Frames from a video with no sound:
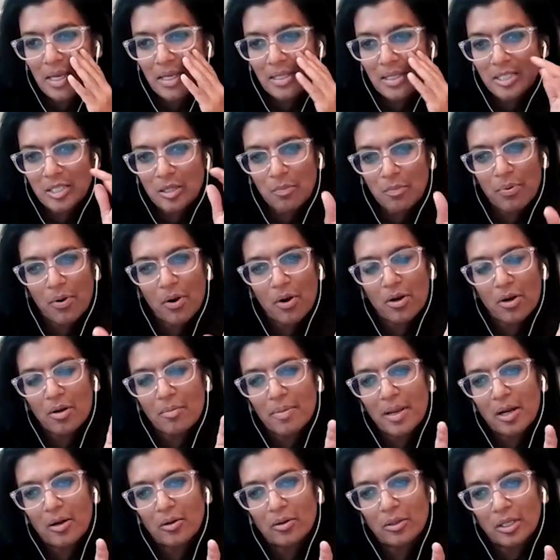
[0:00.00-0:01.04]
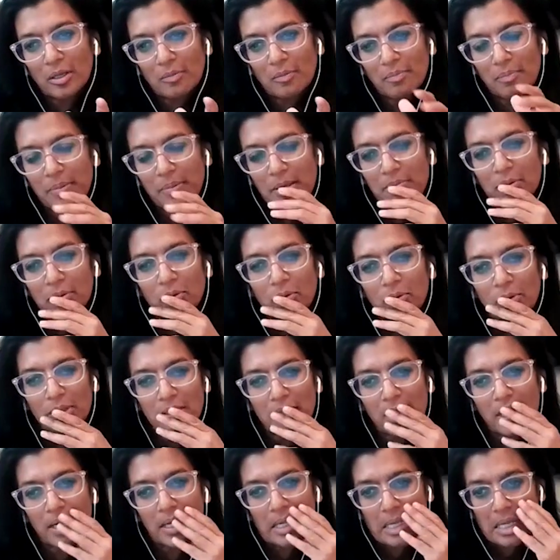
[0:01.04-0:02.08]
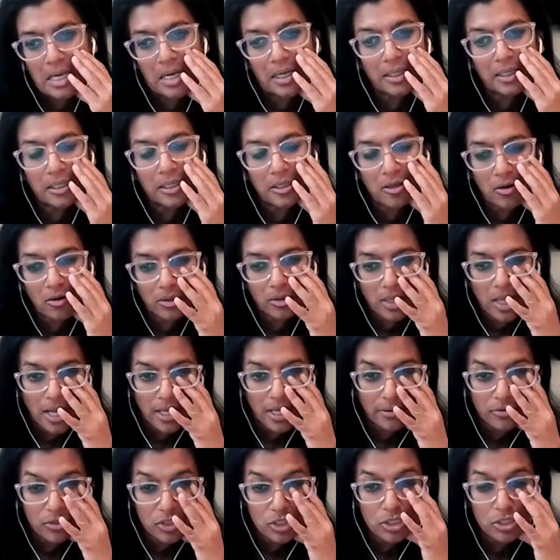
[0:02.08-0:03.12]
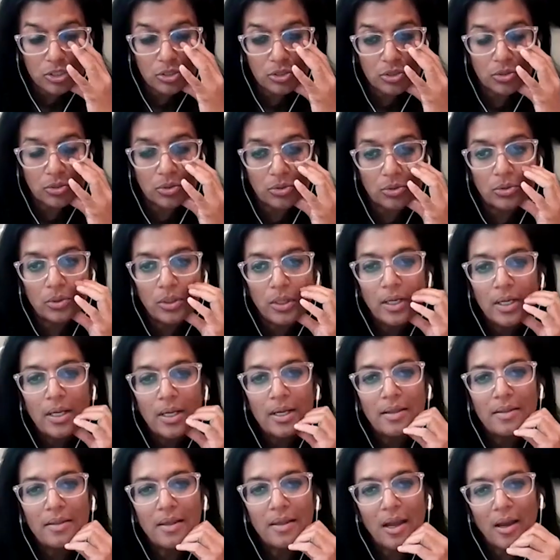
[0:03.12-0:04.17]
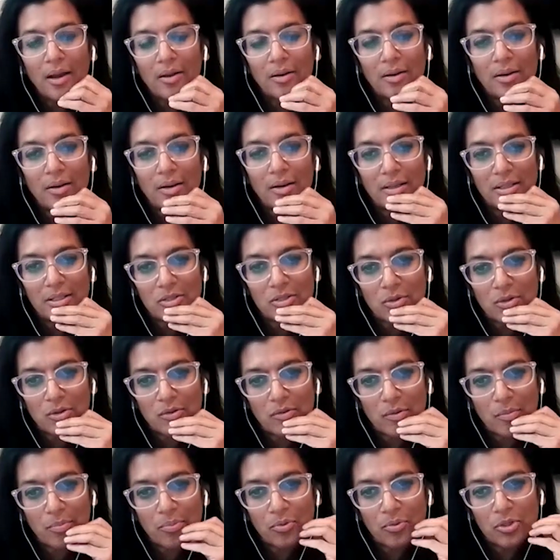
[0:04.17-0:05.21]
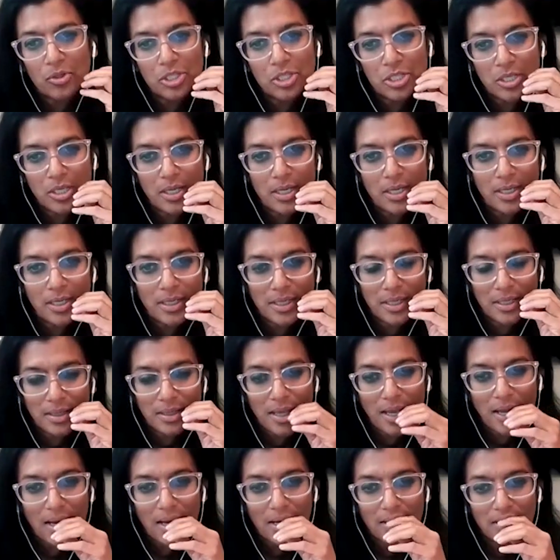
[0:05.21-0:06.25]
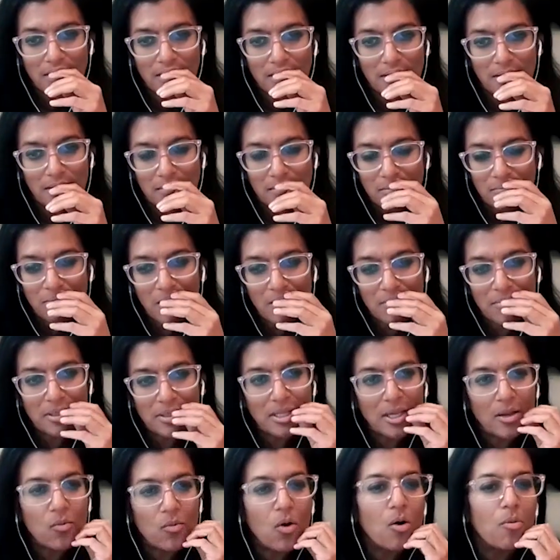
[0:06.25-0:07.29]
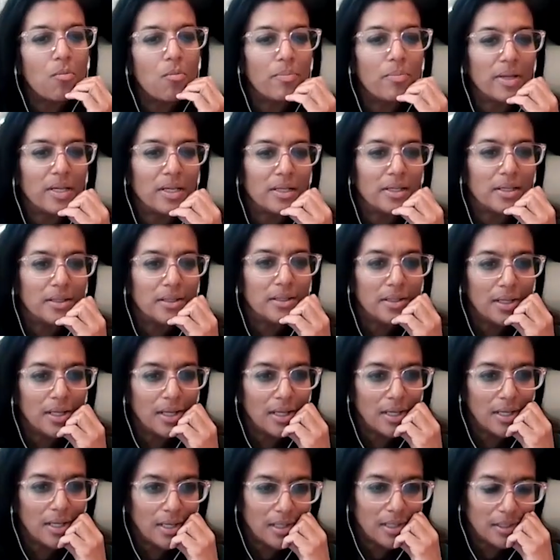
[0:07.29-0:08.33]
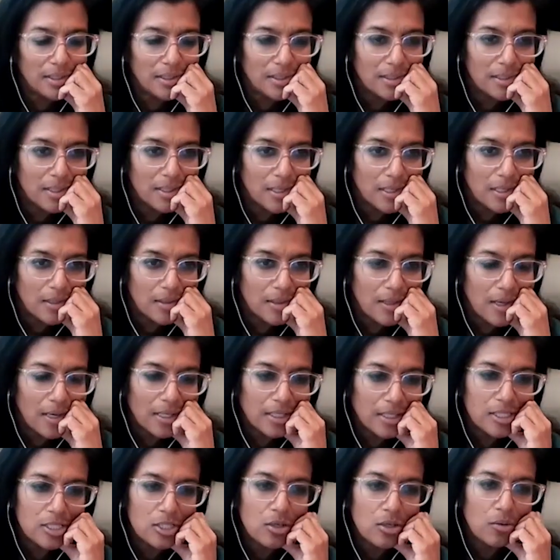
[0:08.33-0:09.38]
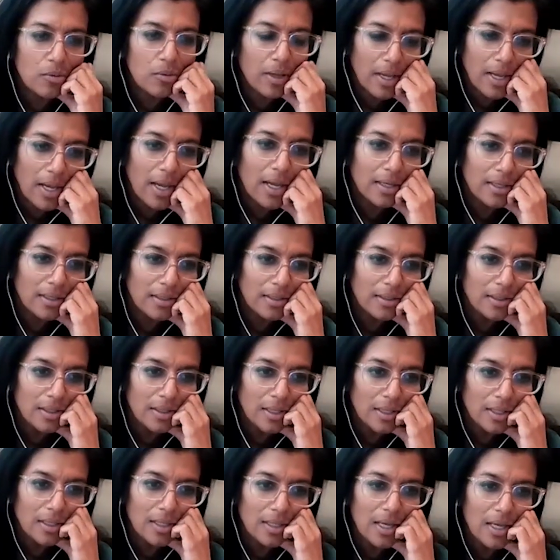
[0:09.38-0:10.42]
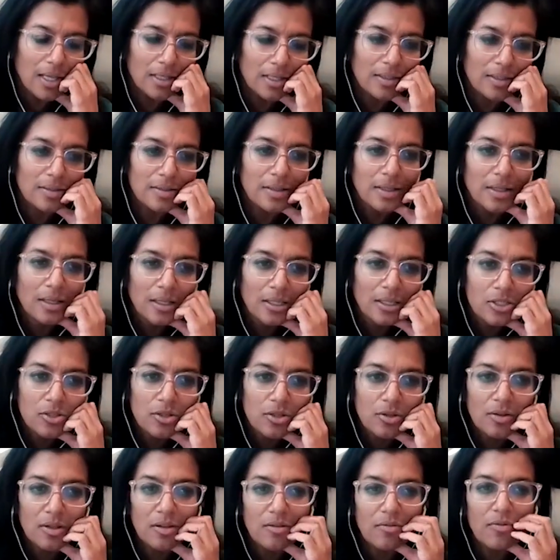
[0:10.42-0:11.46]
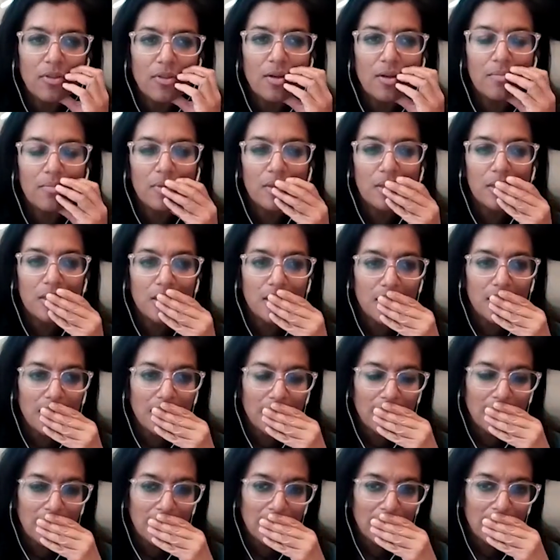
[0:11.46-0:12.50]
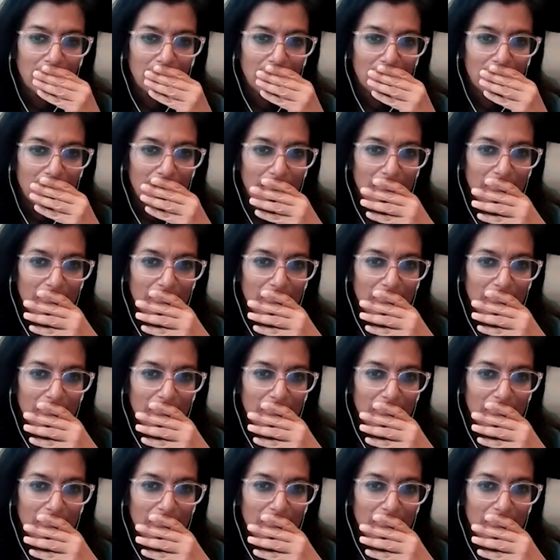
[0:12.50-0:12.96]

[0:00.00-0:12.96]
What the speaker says: that's the part about people who are dying young in our lives too, that is sort of appreciating that maybe they won't beat it and that it's okay, and that sort of give them the